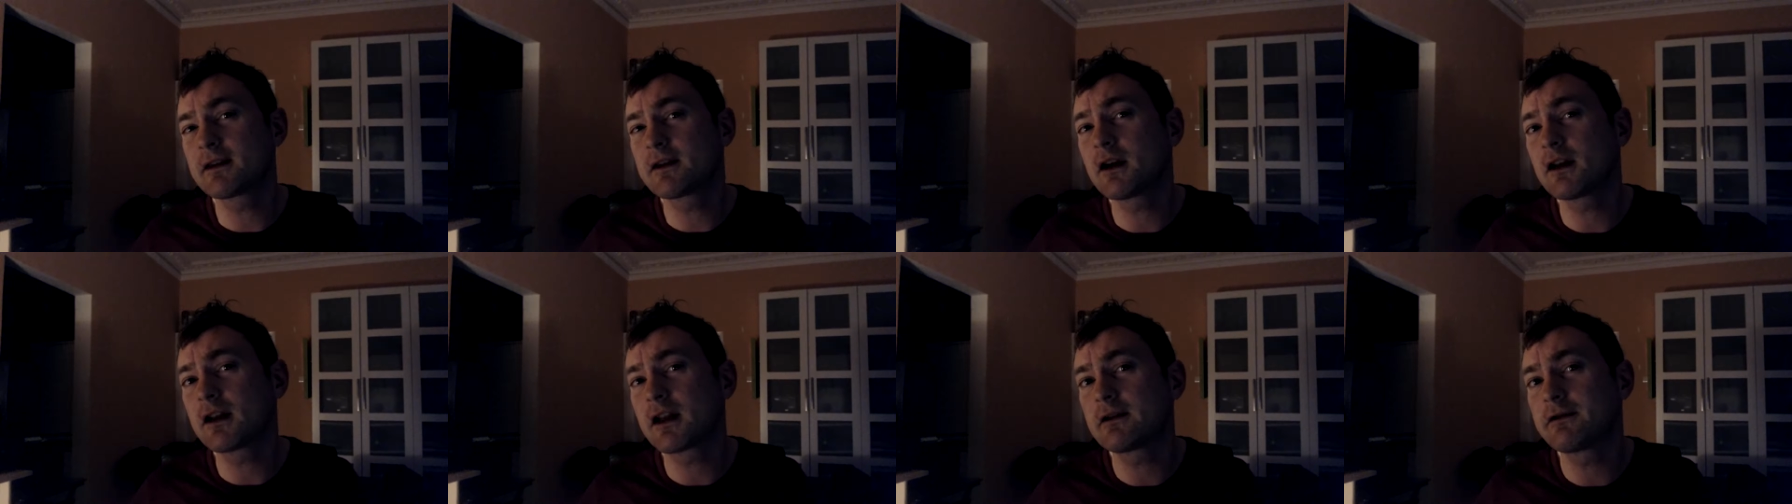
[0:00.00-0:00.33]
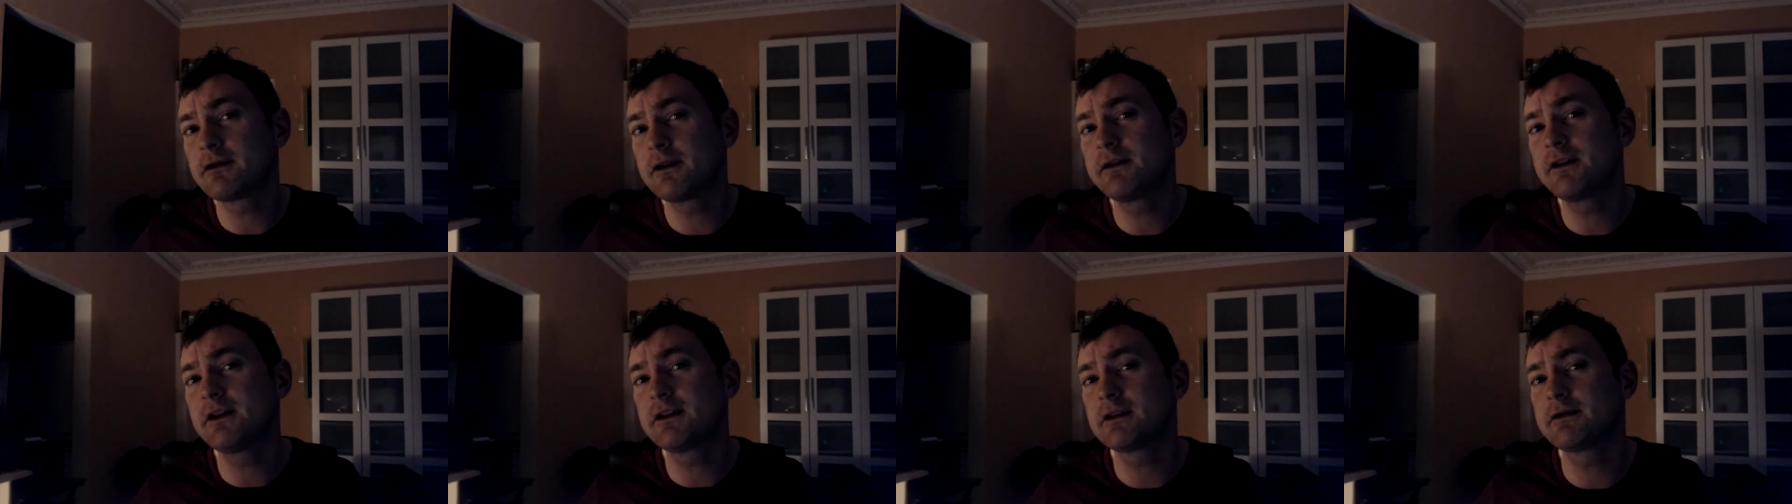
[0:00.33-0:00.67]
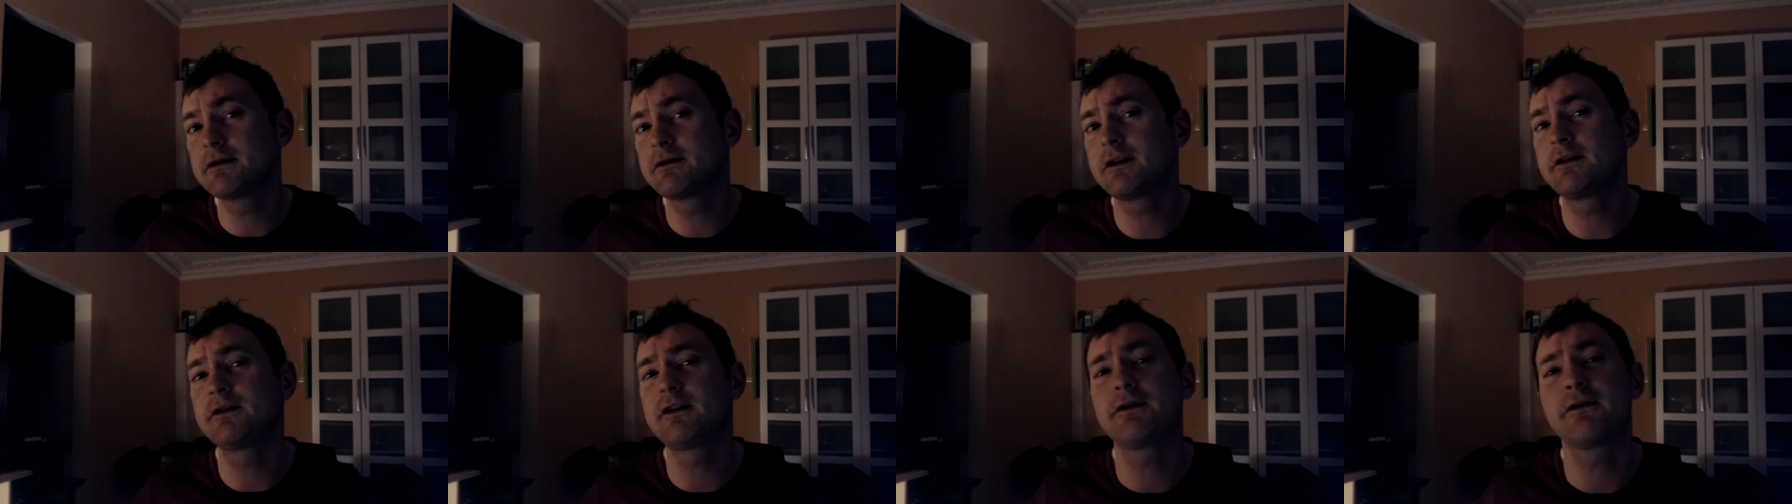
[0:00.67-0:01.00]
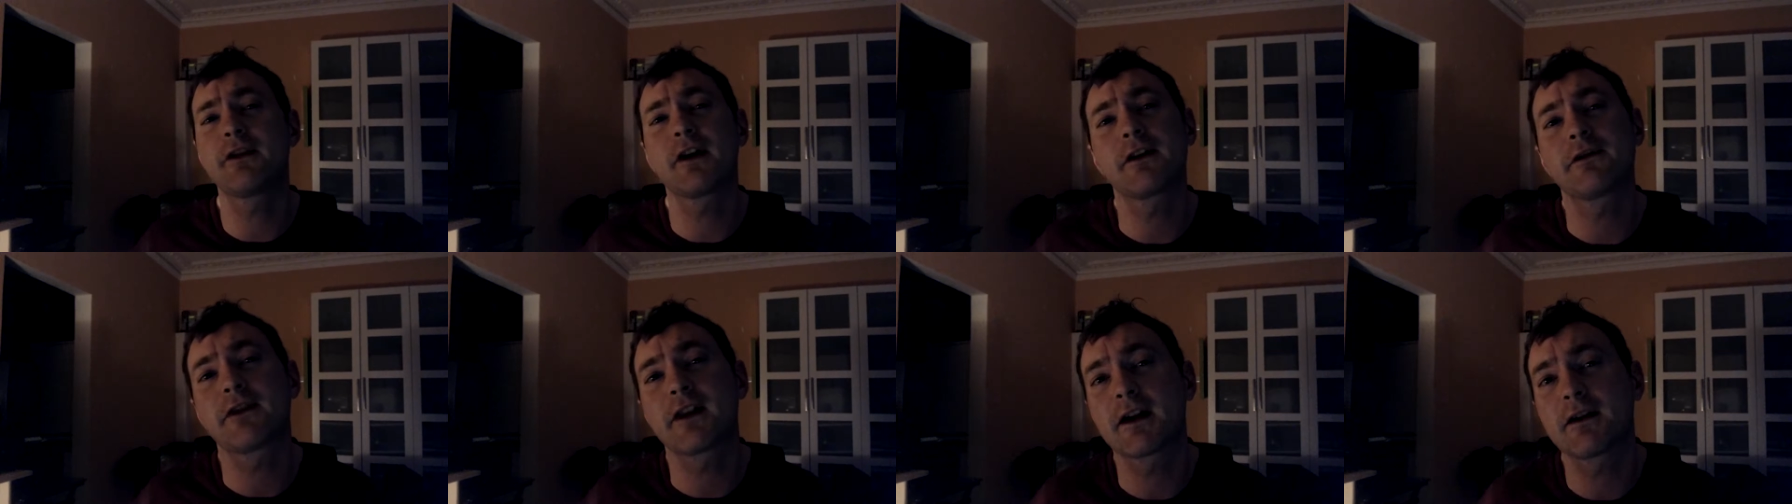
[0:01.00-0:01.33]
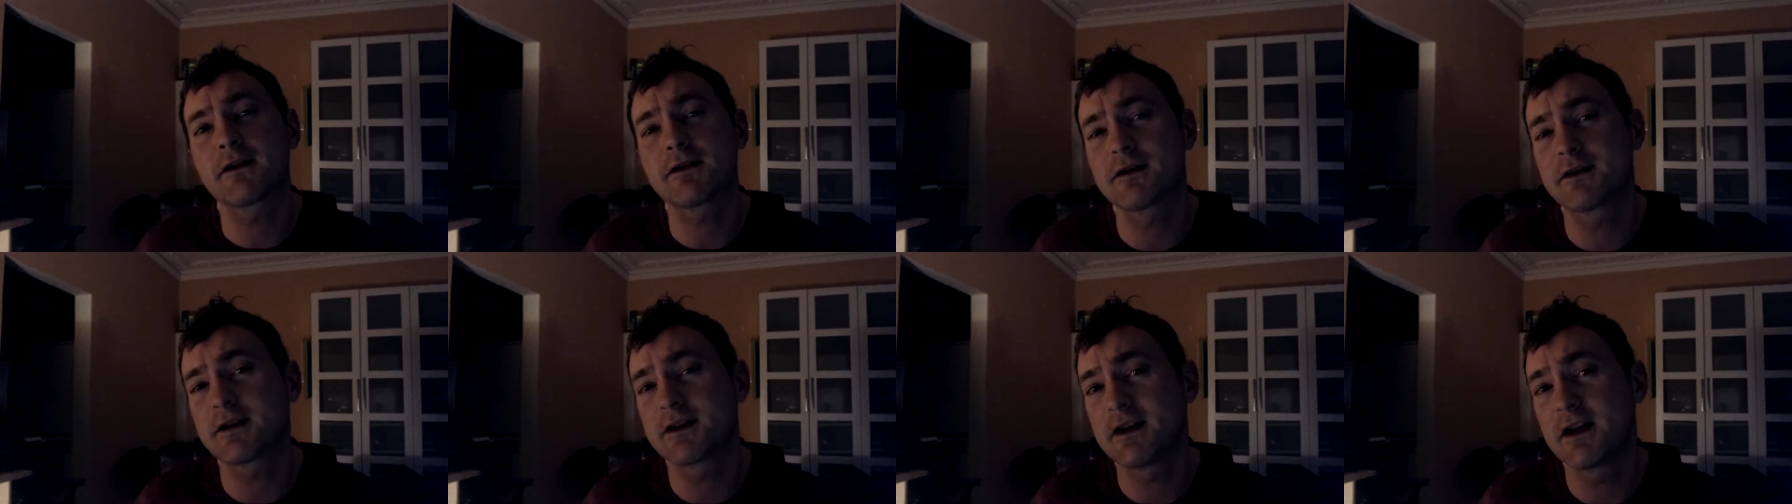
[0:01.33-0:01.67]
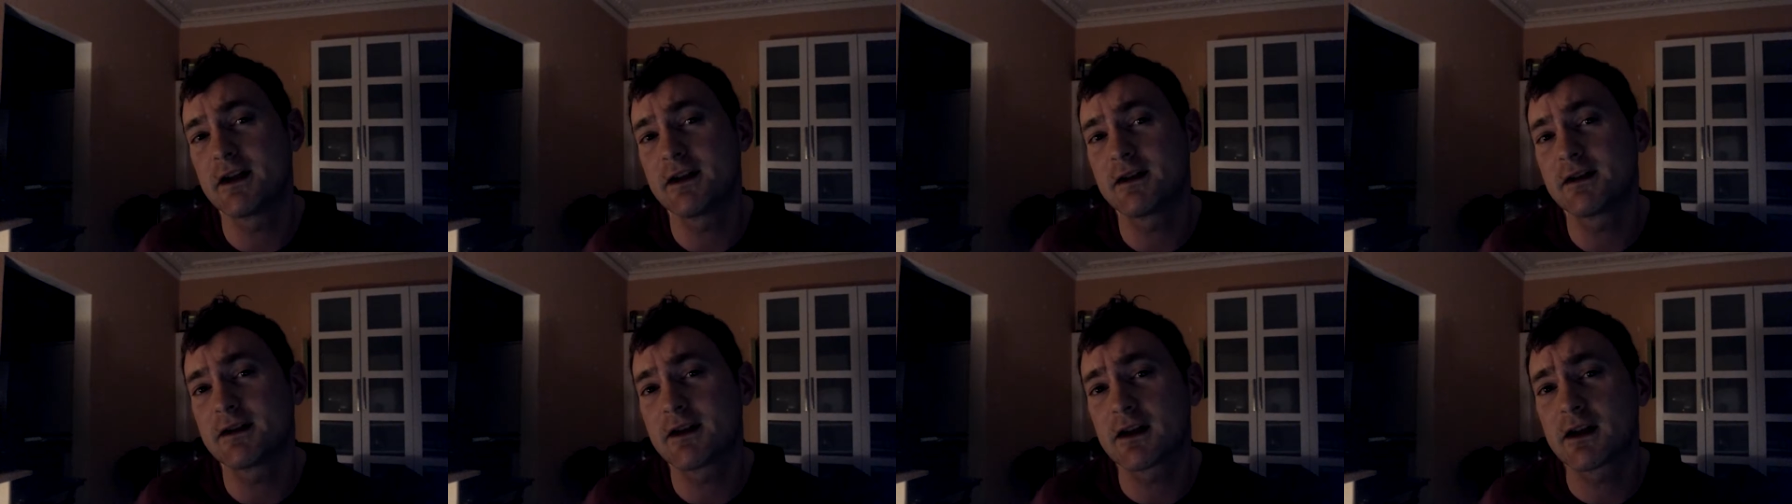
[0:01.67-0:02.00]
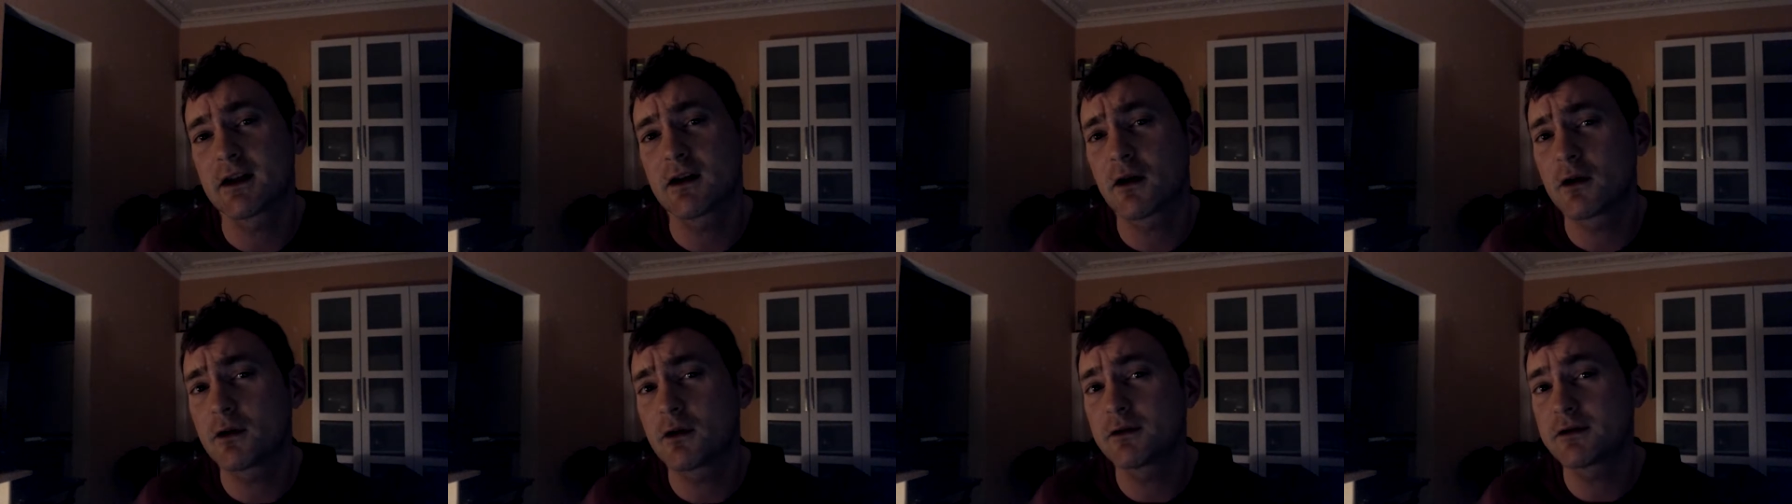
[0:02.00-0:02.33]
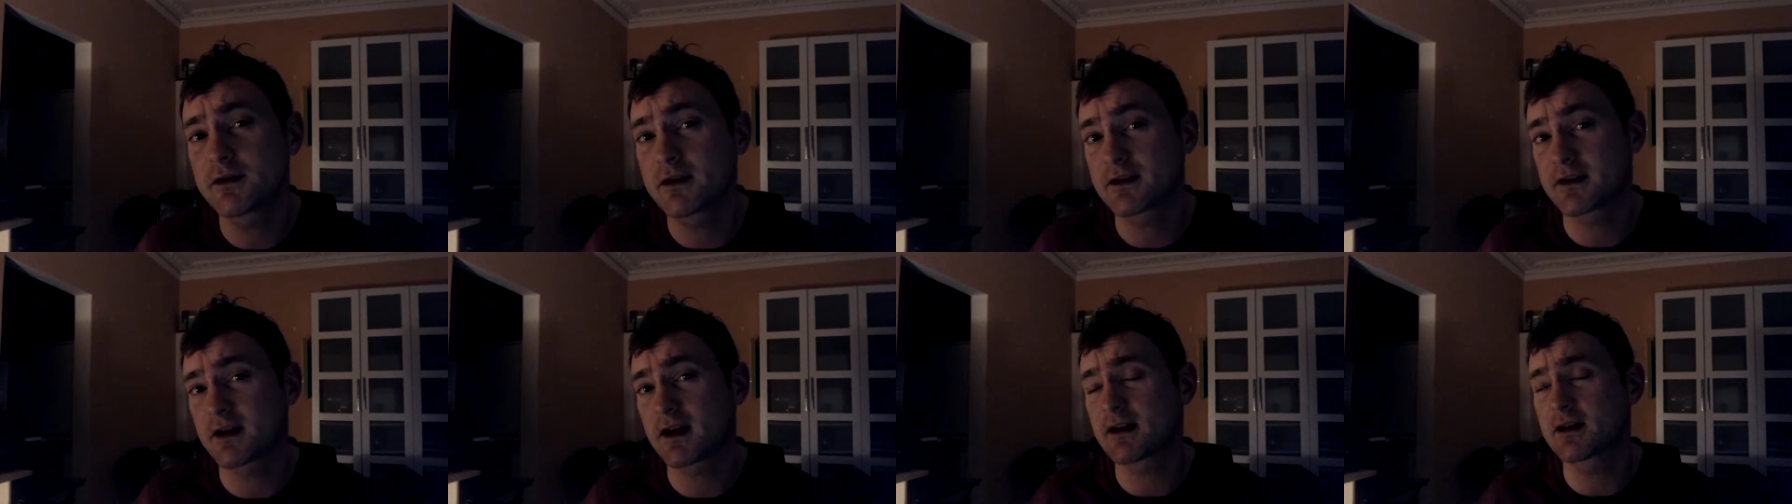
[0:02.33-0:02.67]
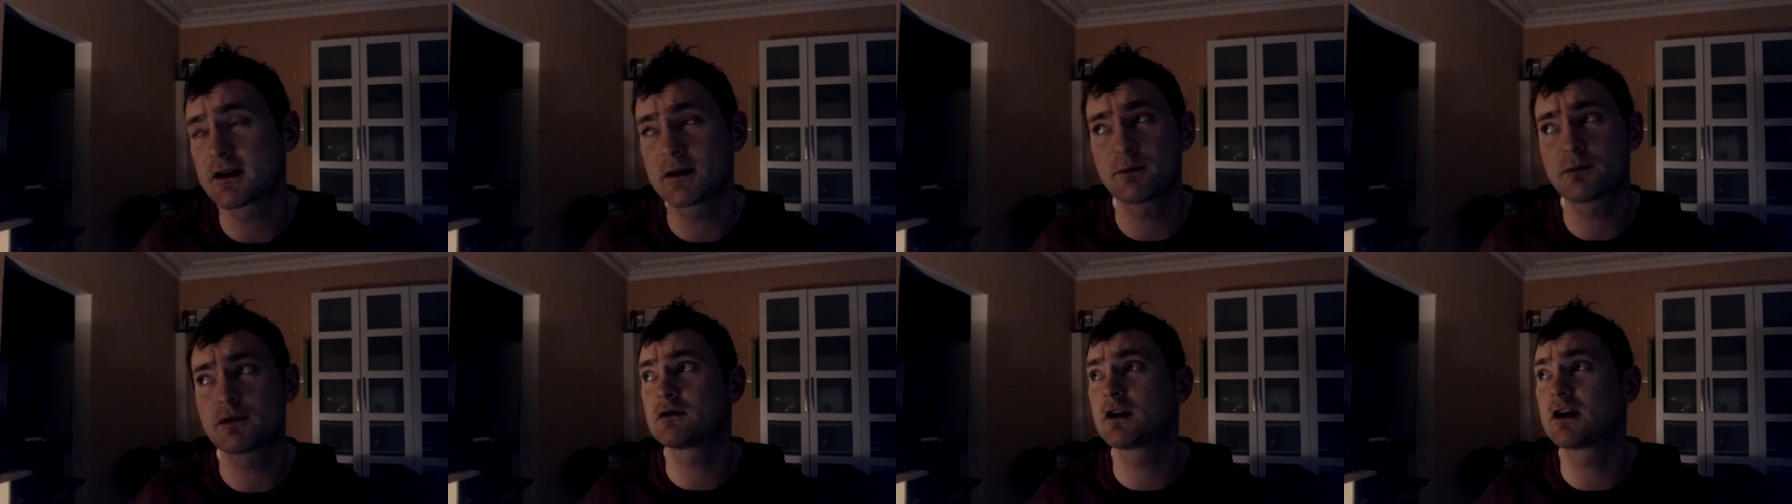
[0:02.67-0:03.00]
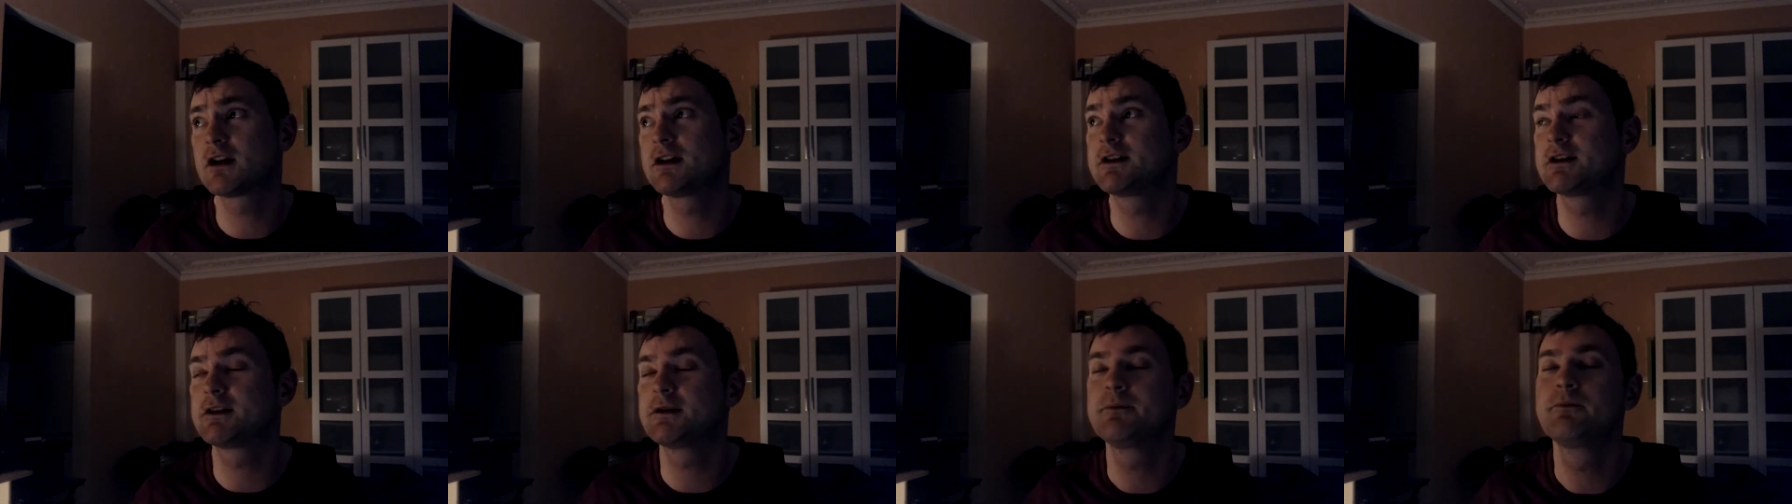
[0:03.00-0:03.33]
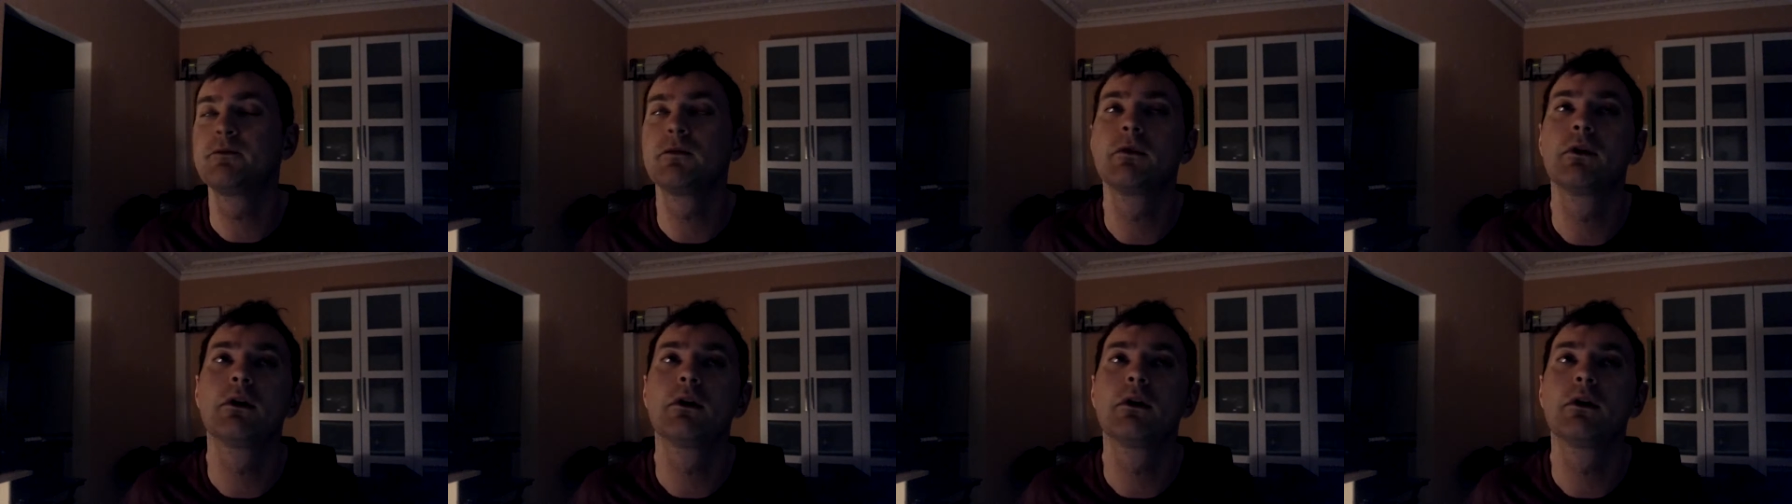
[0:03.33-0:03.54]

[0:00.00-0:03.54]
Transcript: like 50 to 55,000 season ticket holders. That is pretty crazy.